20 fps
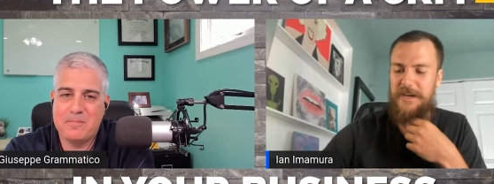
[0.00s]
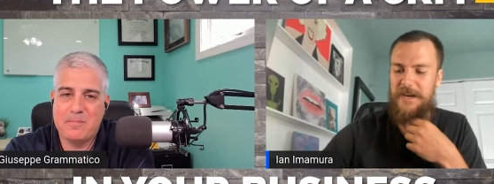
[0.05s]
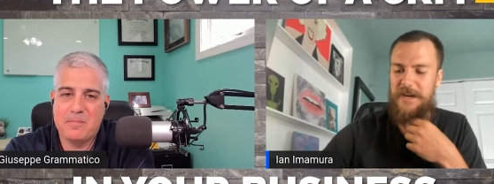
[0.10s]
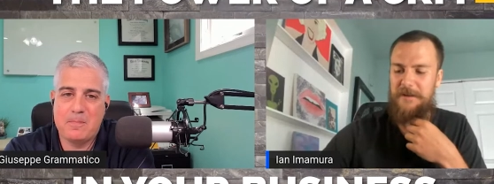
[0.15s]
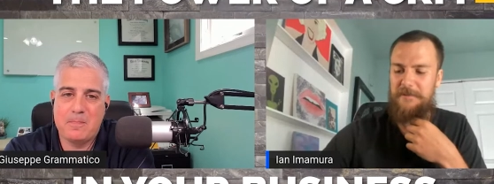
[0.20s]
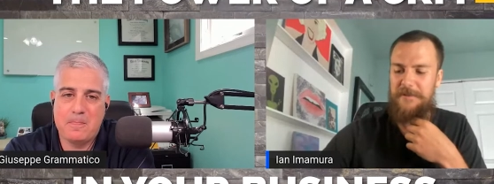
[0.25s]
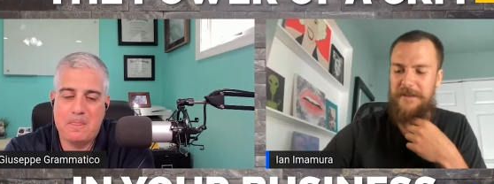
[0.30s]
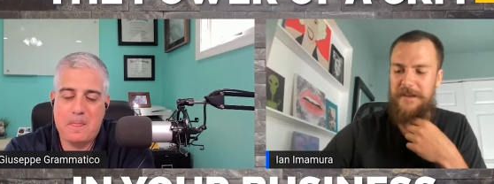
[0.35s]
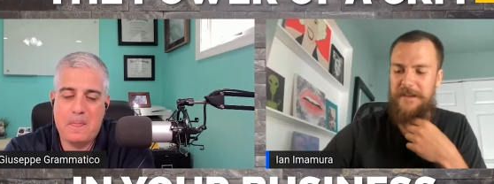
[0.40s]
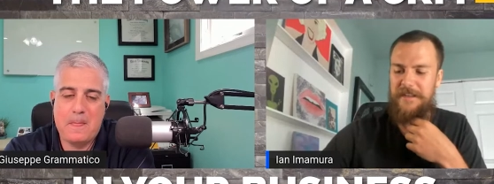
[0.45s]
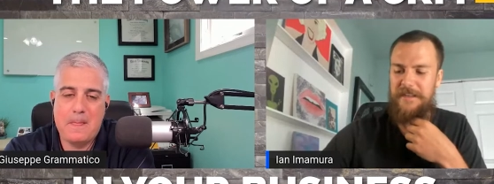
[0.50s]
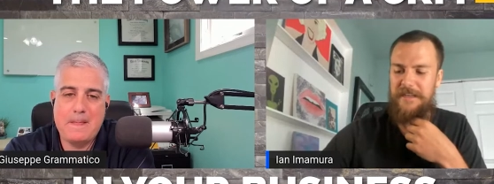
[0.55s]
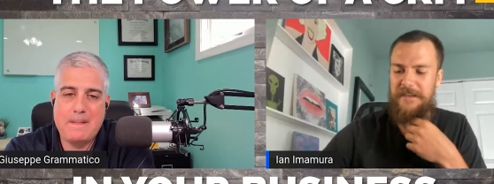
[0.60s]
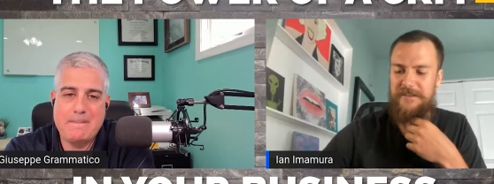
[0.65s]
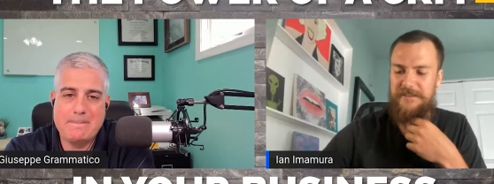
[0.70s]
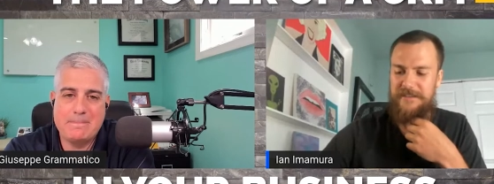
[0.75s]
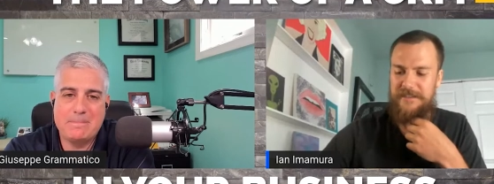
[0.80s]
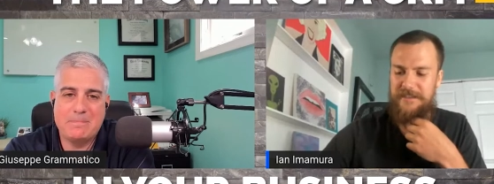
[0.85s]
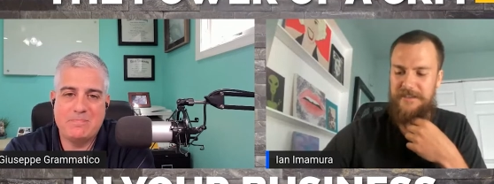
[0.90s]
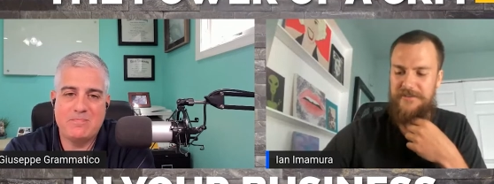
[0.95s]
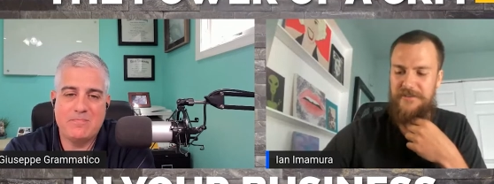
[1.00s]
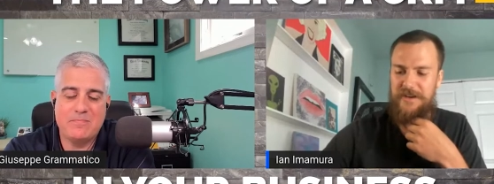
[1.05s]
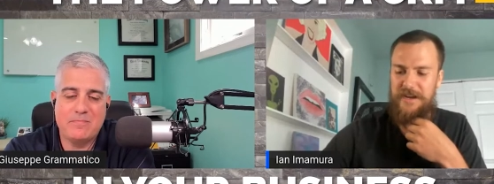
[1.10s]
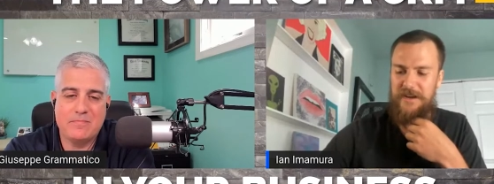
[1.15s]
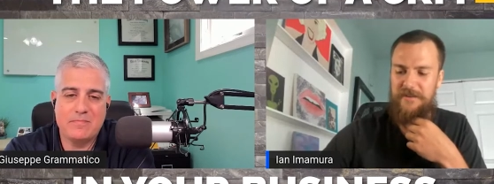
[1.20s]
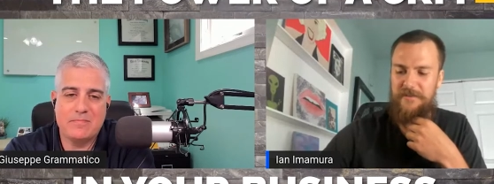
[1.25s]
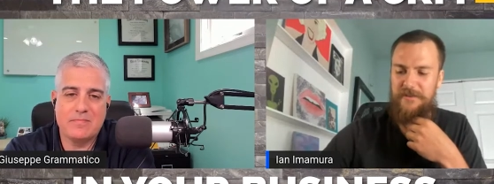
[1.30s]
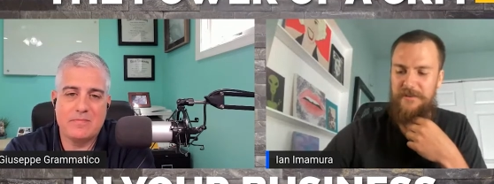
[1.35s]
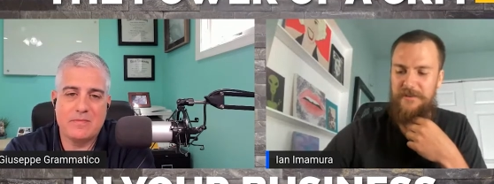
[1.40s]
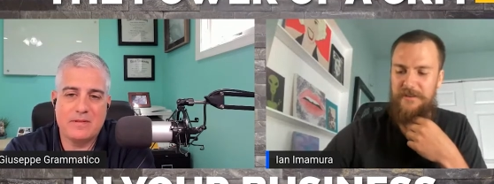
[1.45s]
Speaker 1: job that allows you to
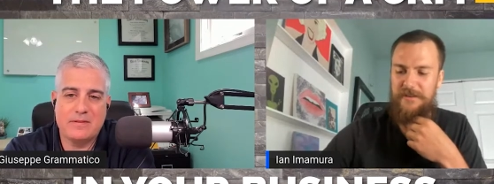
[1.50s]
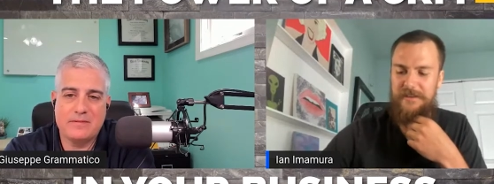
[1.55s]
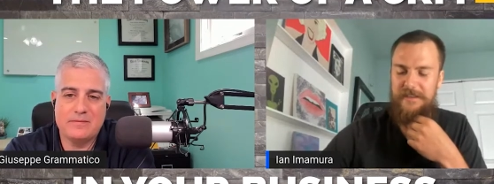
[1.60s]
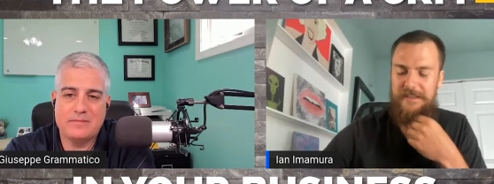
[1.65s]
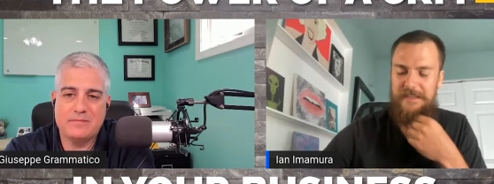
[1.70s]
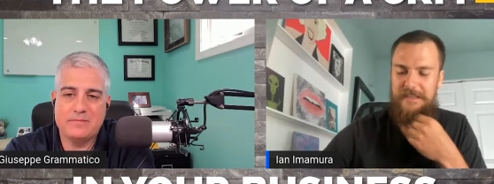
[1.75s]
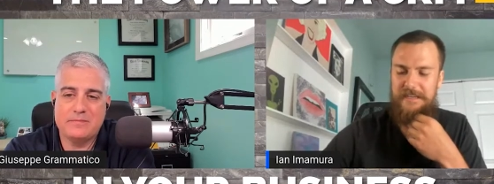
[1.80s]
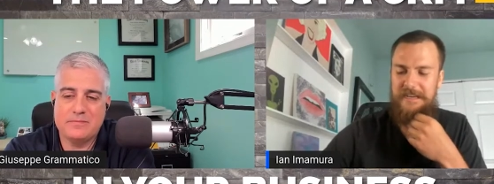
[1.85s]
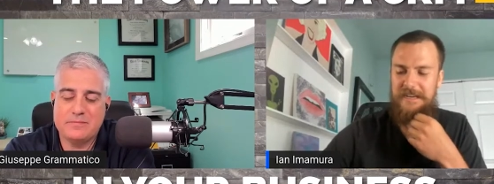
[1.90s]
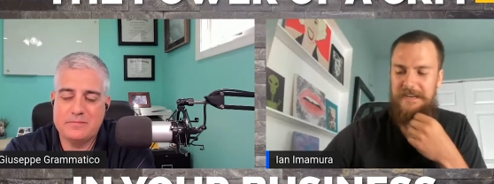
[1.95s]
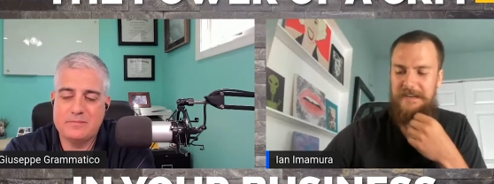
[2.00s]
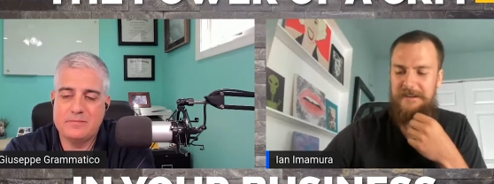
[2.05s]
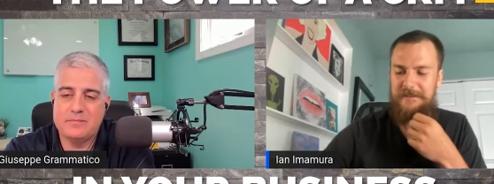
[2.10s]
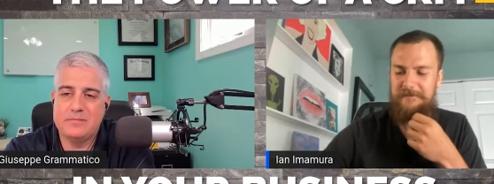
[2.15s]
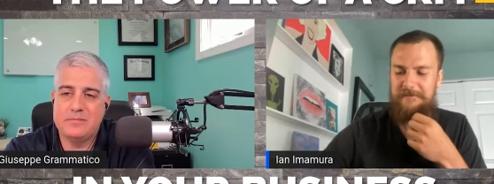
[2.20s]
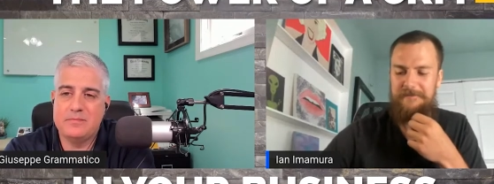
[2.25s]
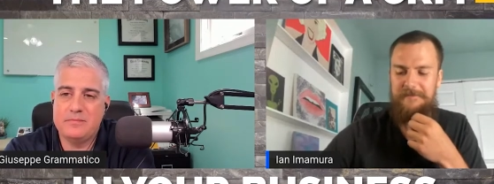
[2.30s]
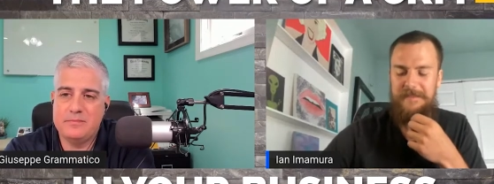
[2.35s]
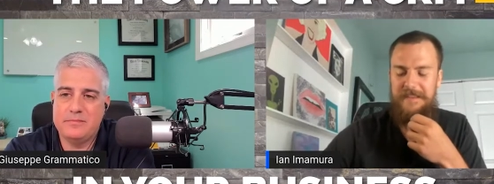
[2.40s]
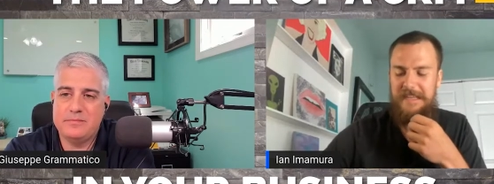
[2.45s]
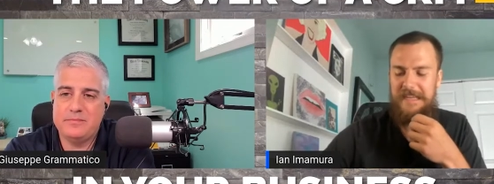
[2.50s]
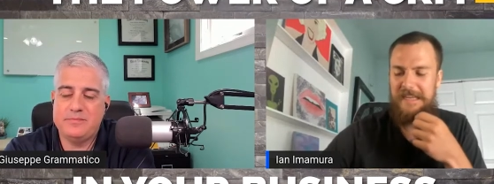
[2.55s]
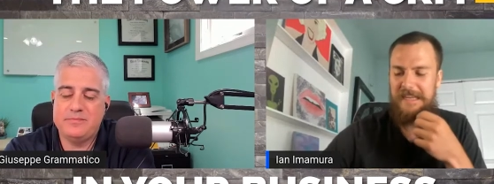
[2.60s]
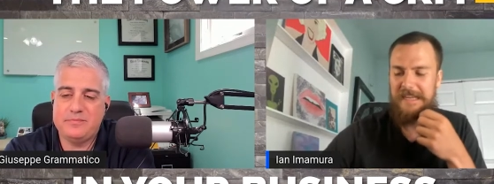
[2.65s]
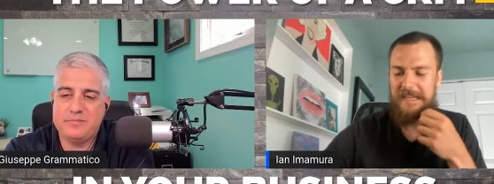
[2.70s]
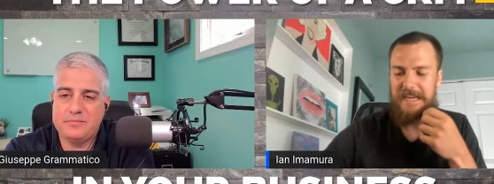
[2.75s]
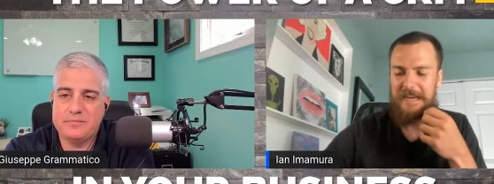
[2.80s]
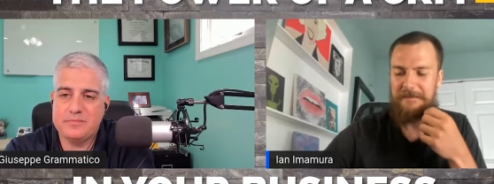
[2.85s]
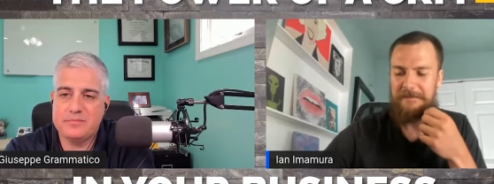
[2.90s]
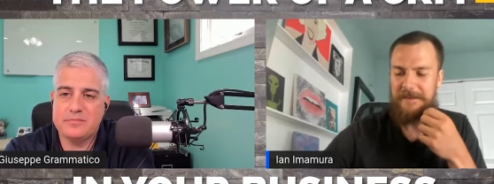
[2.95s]
travel, um,
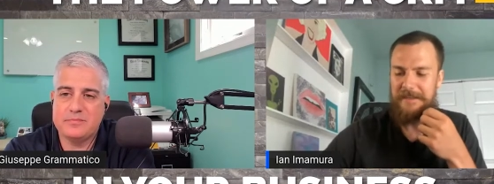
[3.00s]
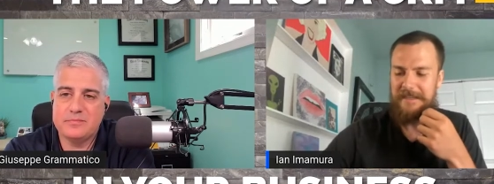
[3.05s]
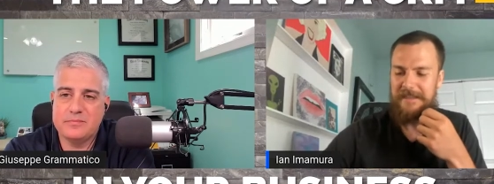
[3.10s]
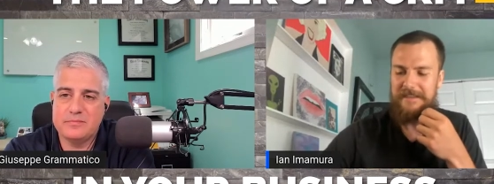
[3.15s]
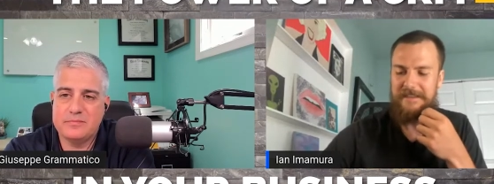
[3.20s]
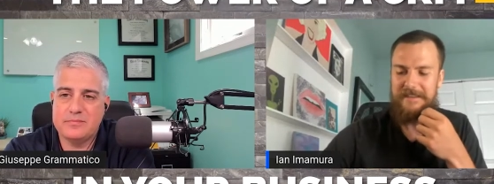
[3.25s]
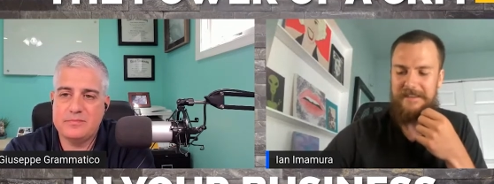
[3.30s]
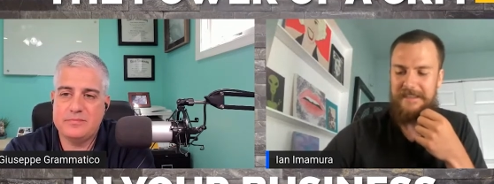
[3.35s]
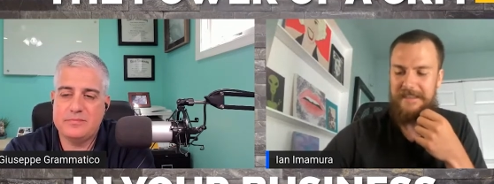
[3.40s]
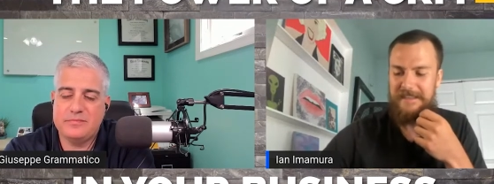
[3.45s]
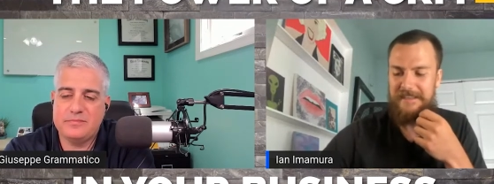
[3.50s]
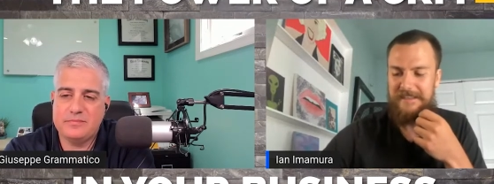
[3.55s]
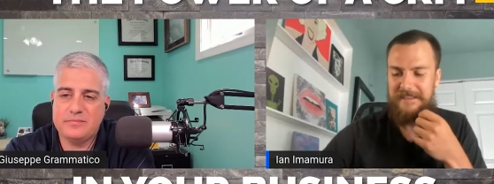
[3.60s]
I mean,